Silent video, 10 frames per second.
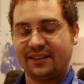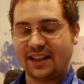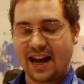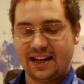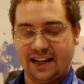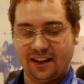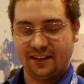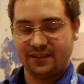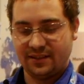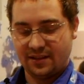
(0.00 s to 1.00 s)
the side here,
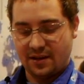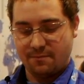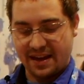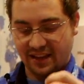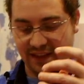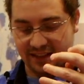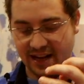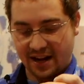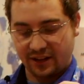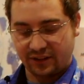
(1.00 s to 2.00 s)
making the
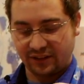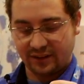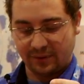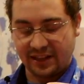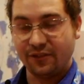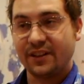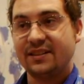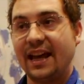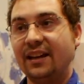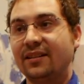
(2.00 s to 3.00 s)
entire system
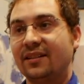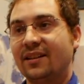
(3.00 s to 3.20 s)
self-contained.